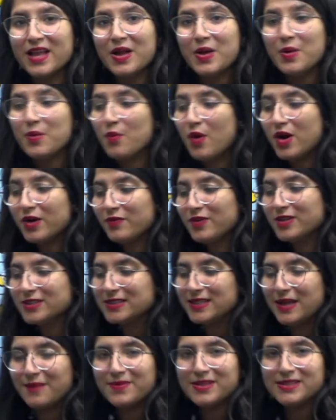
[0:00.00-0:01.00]
What was
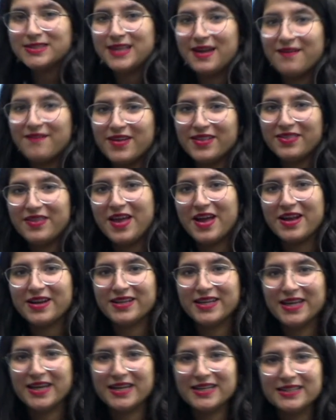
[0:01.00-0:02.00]
number 7 there,
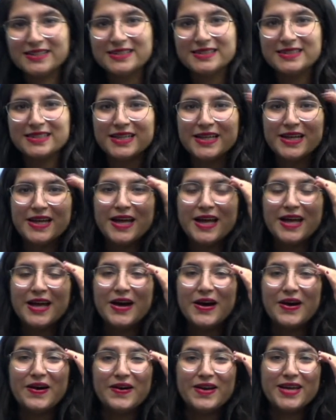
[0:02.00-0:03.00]
kids?
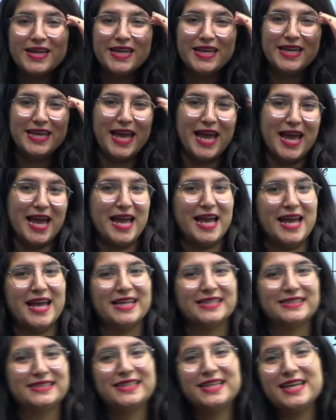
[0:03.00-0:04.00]
Oh
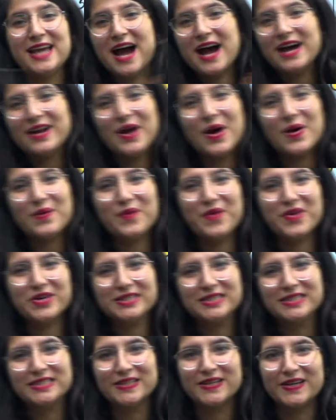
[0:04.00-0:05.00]
yes, Kiara
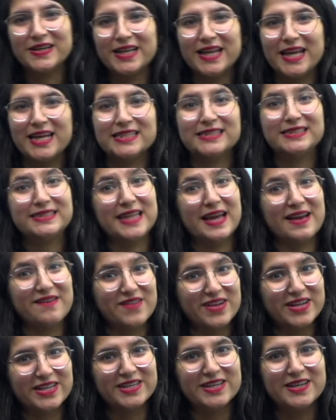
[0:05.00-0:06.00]
was turning
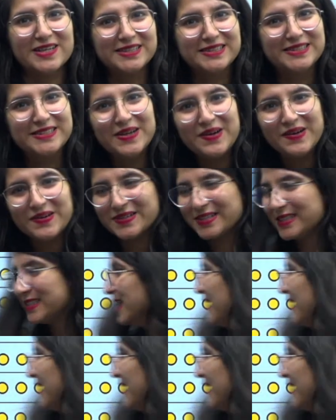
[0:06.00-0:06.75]
7 years old.